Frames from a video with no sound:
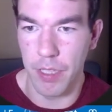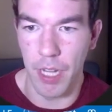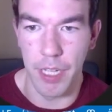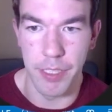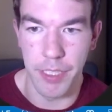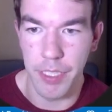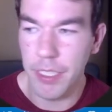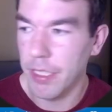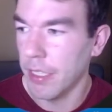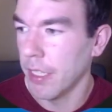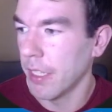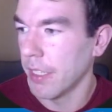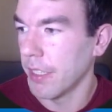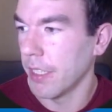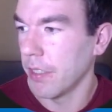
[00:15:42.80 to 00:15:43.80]
ID,
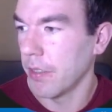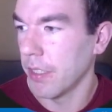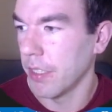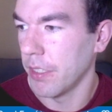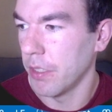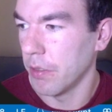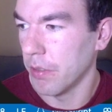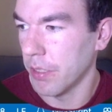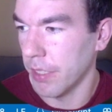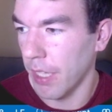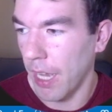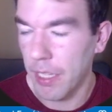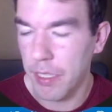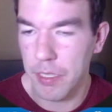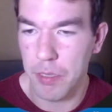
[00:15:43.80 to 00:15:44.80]
then you can use
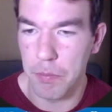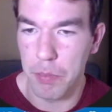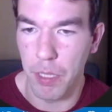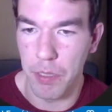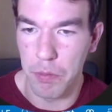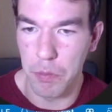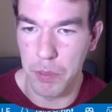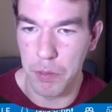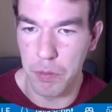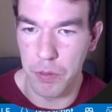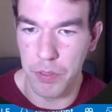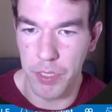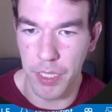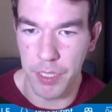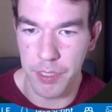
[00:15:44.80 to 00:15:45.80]
that, but we
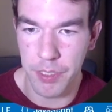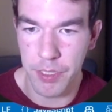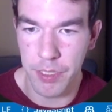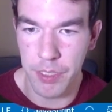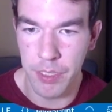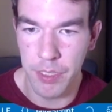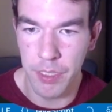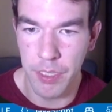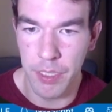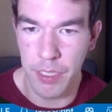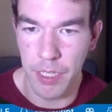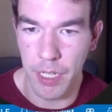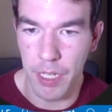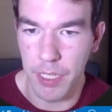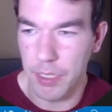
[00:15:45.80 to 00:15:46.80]
will just
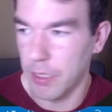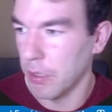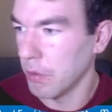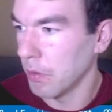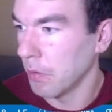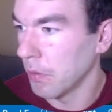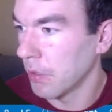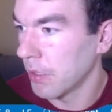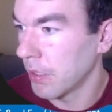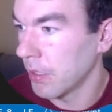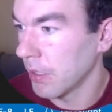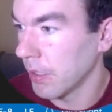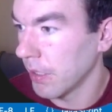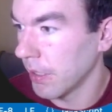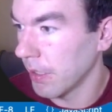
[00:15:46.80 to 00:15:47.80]

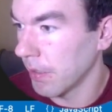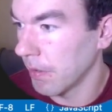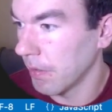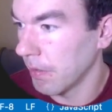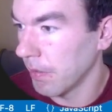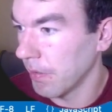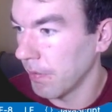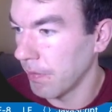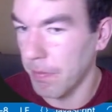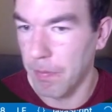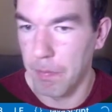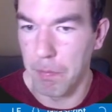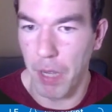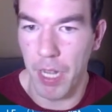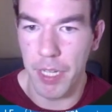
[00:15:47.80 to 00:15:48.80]
use
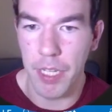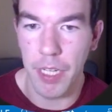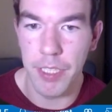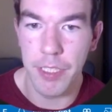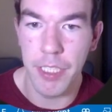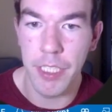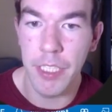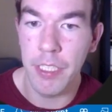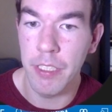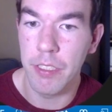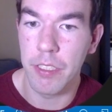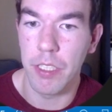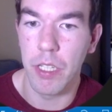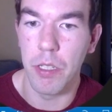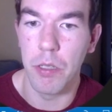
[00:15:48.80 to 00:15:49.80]
my ID.
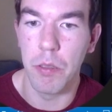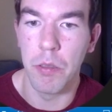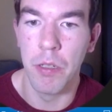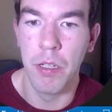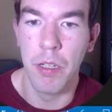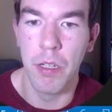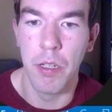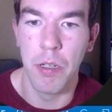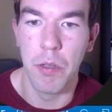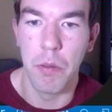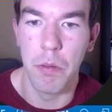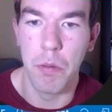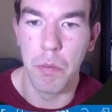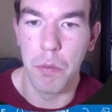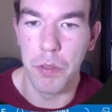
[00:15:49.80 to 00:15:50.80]
So
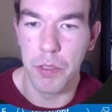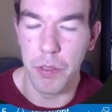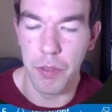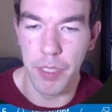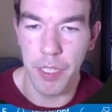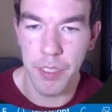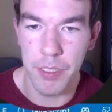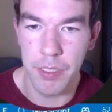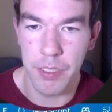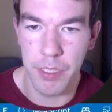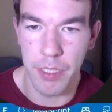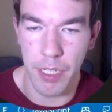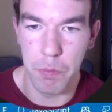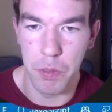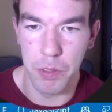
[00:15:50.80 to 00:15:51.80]
we'll do
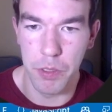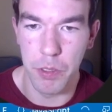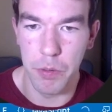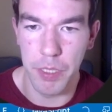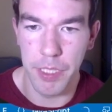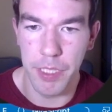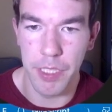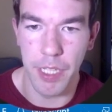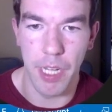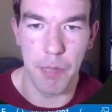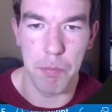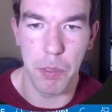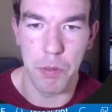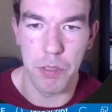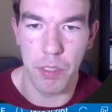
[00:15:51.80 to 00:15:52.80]
this. We'll do
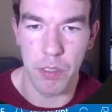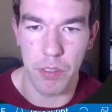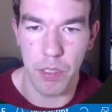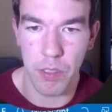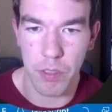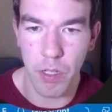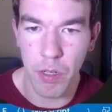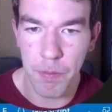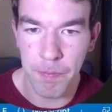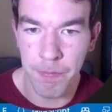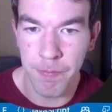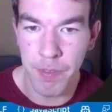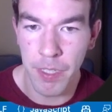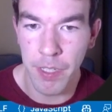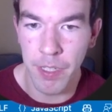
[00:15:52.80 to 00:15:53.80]

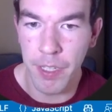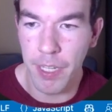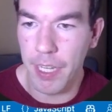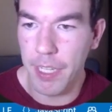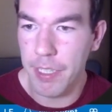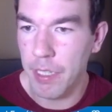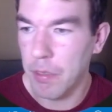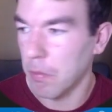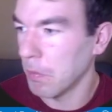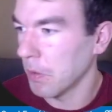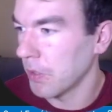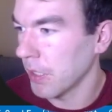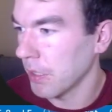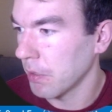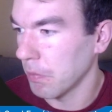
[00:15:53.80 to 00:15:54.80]
ian@posthog.com, and then
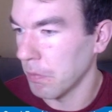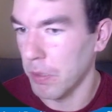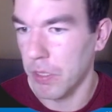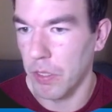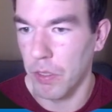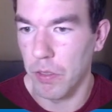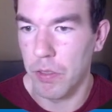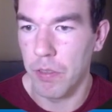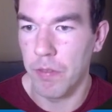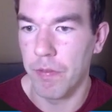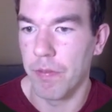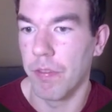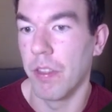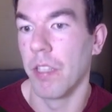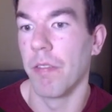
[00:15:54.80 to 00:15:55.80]
we'll just return
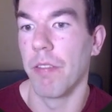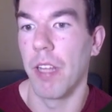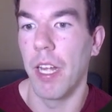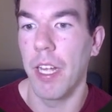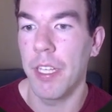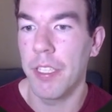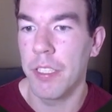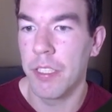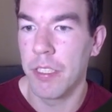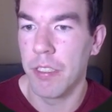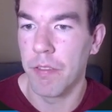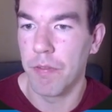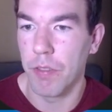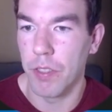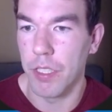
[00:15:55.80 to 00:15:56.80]
the flags
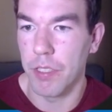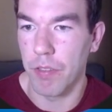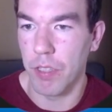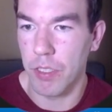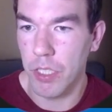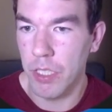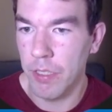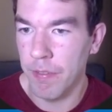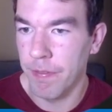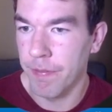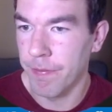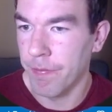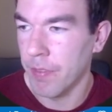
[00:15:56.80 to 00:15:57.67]
for this function.